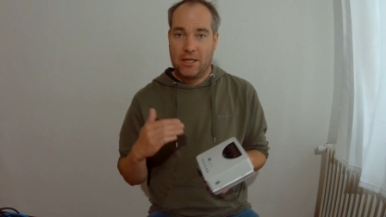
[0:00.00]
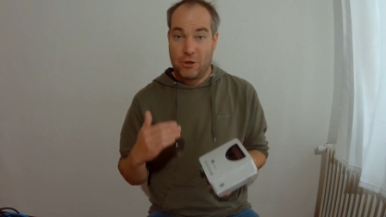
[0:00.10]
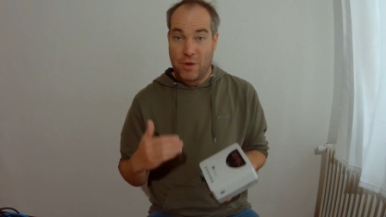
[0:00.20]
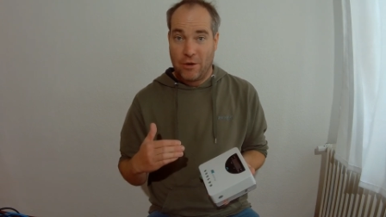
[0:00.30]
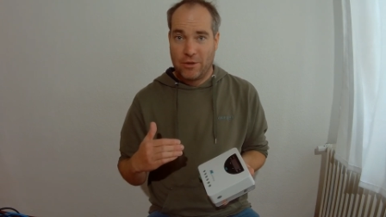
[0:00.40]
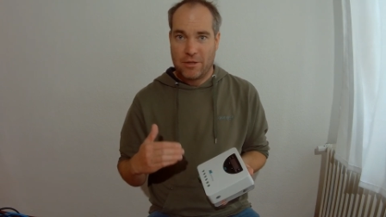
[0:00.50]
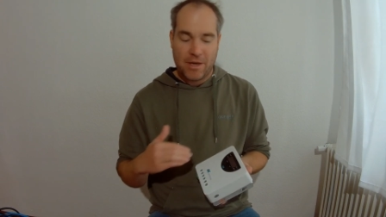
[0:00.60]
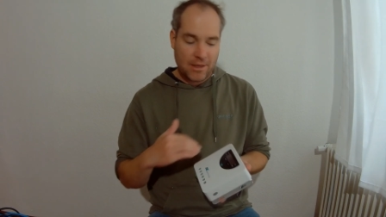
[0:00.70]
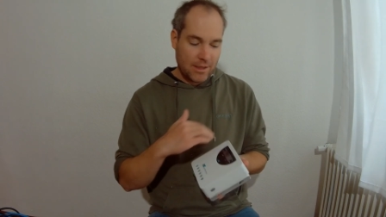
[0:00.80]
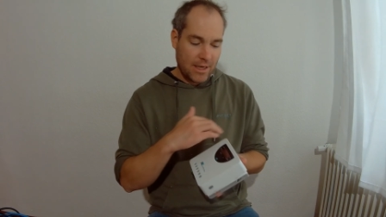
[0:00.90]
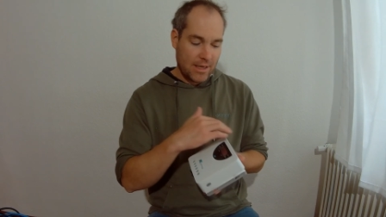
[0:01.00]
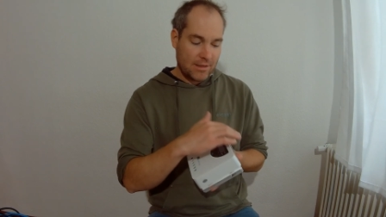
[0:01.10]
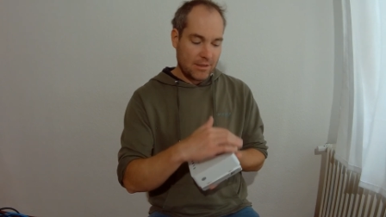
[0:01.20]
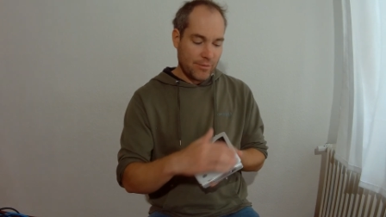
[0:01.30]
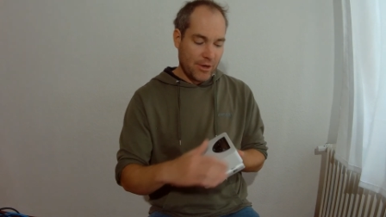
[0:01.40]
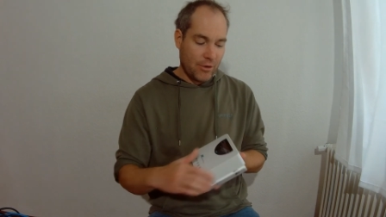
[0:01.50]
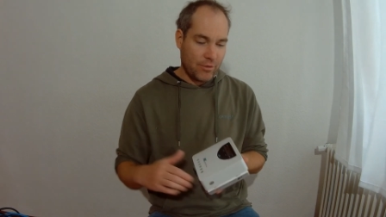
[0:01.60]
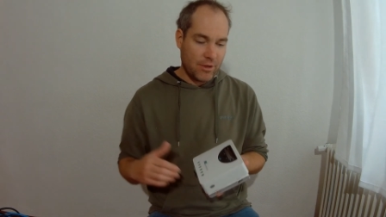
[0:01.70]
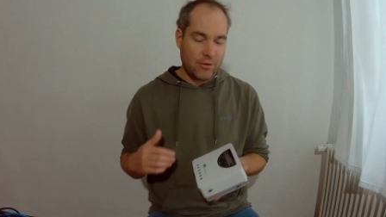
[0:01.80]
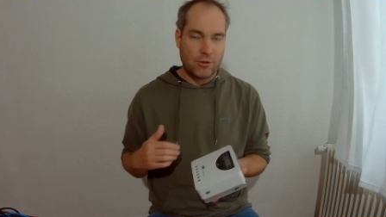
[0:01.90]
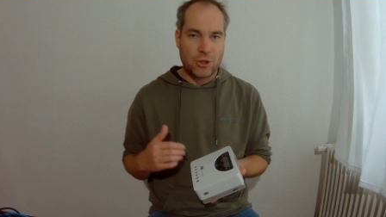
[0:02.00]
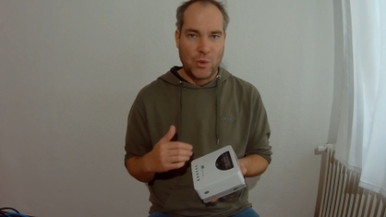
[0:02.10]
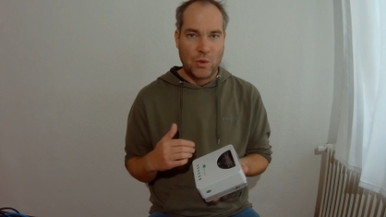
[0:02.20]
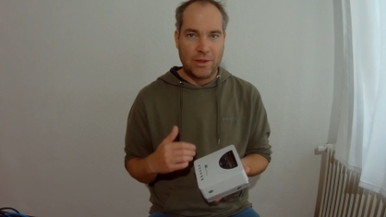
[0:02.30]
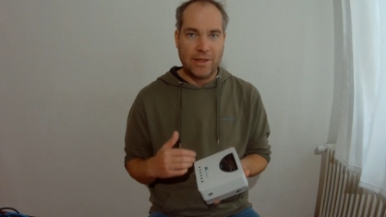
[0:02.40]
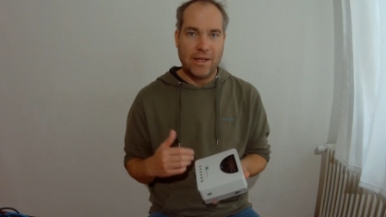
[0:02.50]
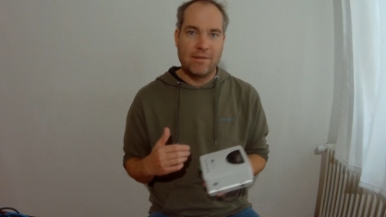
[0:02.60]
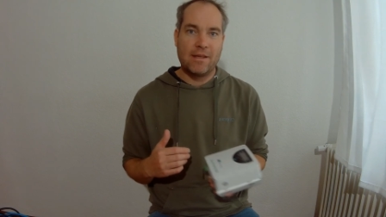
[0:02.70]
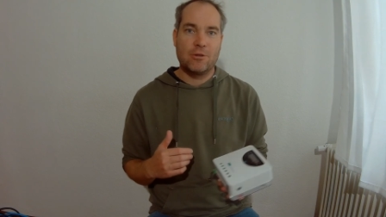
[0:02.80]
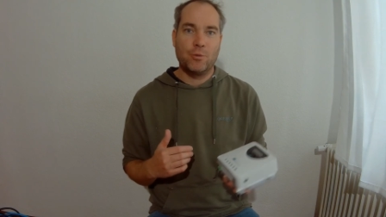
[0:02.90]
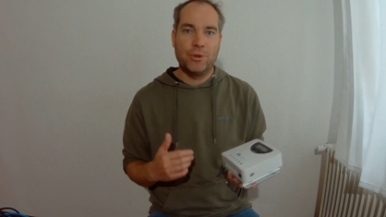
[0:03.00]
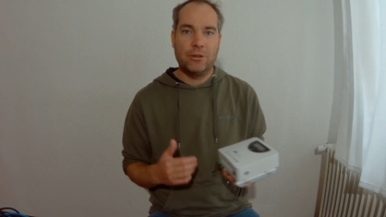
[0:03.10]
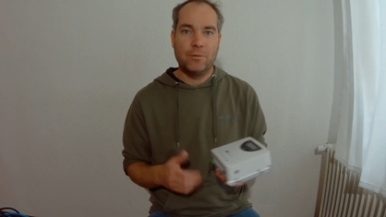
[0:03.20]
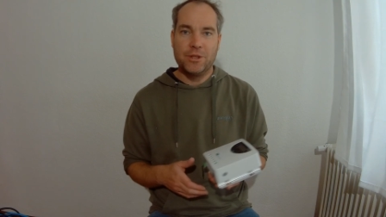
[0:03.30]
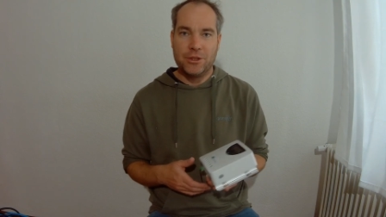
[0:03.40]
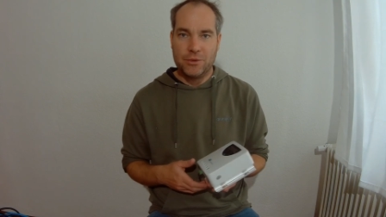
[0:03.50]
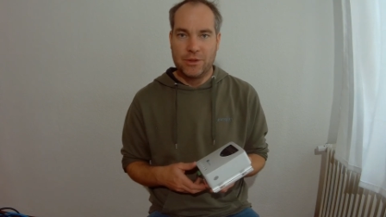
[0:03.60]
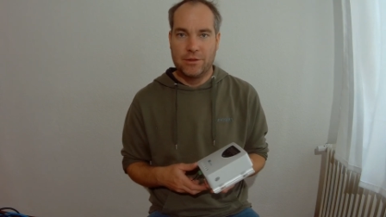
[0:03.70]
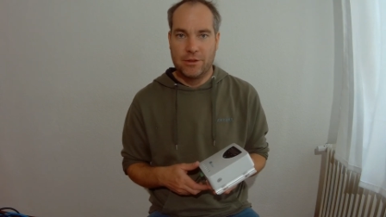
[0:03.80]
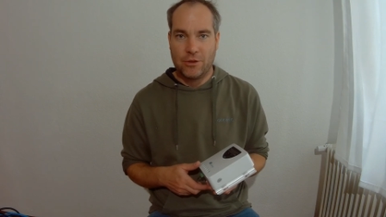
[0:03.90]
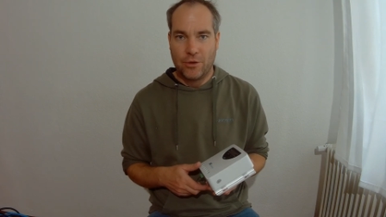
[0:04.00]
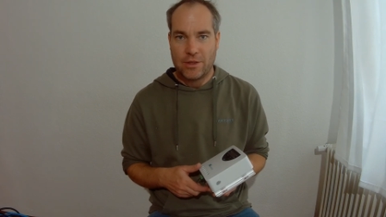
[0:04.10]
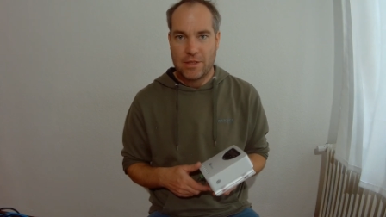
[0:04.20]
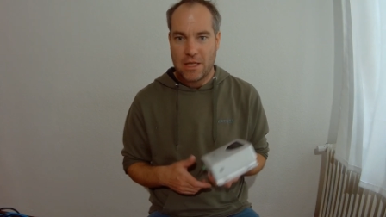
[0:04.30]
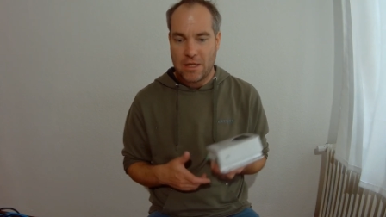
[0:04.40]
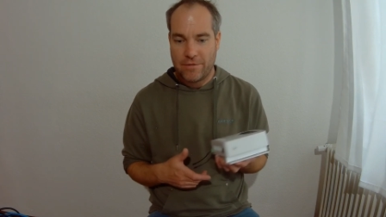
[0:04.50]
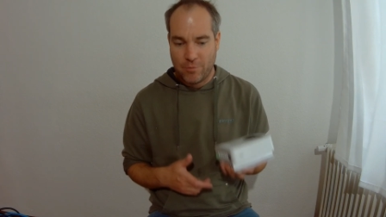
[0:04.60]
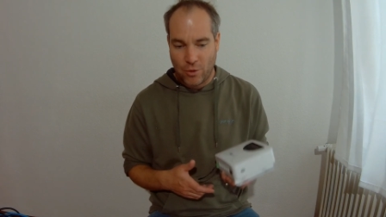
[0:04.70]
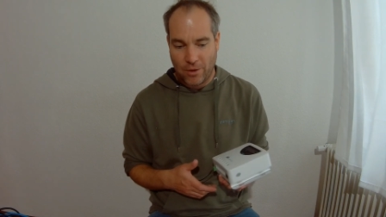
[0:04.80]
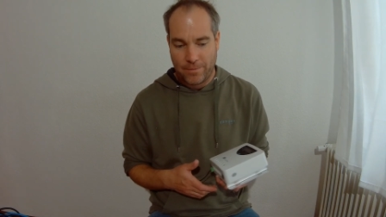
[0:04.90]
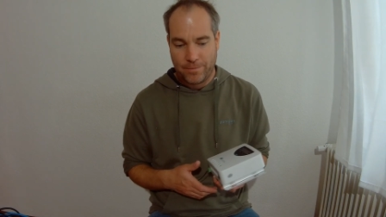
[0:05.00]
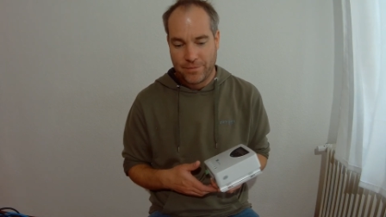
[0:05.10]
grounded metal case around the controller, and that will reduce the noise even more.